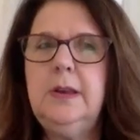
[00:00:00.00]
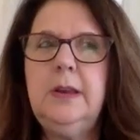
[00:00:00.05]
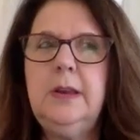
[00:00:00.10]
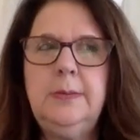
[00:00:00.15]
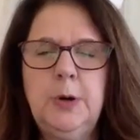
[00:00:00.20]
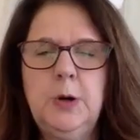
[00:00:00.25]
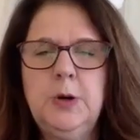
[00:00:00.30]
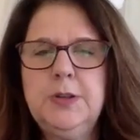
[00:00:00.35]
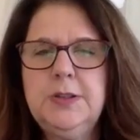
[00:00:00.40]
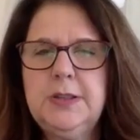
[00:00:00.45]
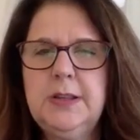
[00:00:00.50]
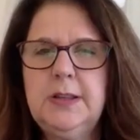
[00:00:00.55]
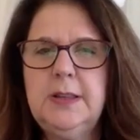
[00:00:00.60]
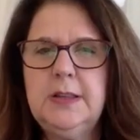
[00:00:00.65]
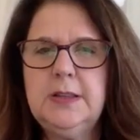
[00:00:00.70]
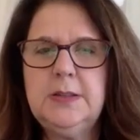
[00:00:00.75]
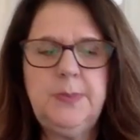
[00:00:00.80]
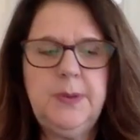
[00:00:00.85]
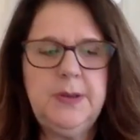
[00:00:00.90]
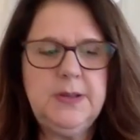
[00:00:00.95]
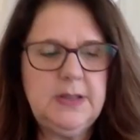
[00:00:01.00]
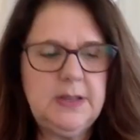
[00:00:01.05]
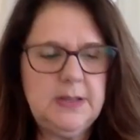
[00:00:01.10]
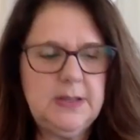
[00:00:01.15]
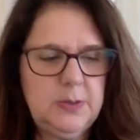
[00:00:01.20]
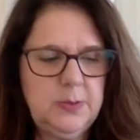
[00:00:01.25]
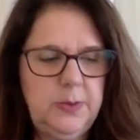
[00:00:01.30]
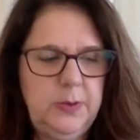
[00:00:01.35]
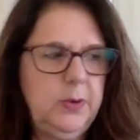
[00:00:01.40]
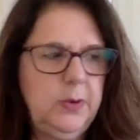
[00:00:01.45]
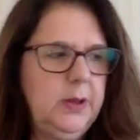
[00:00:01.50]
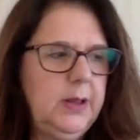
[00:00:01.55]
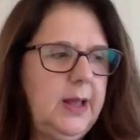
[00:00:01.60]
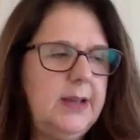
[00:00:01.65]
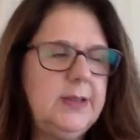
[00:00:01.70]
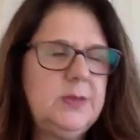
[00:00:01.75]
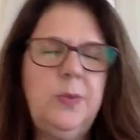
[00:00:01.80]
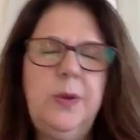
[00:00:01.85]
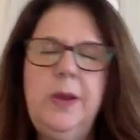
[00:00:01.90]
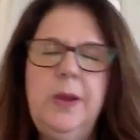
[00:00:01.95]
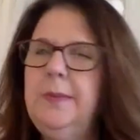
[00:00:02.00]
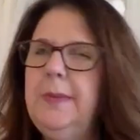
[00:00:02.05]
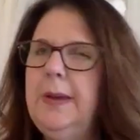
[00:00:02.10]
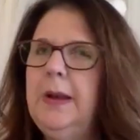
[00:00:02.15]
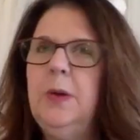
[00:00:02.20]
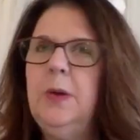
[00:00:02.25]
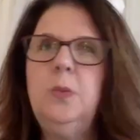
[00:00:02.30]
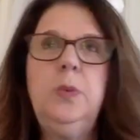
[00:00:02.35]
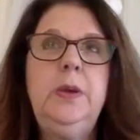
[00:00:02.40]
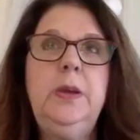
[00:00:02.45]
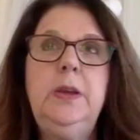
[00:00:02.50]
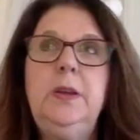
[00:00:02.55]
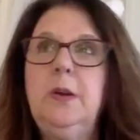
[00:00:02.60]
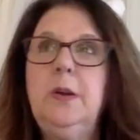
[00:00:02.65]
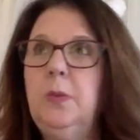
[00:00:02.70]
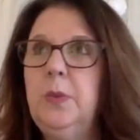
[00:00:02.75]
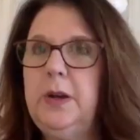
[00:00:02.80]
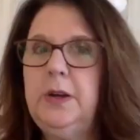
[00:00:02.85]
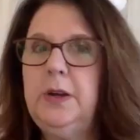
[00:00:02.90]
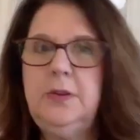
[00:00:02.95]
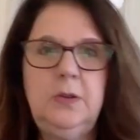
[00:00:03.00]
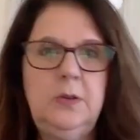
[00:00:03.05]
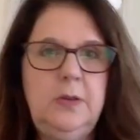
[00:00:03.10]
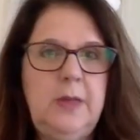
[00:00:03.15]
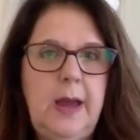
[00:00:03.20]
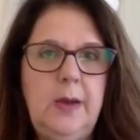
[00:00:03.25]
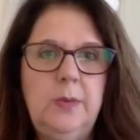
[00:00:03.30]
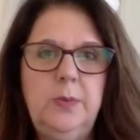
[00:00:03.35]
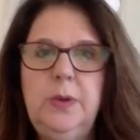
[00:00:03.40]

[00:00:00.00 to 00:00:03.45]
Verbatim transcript: immersed in this business, we realized, wait a minute, we don't want to do that.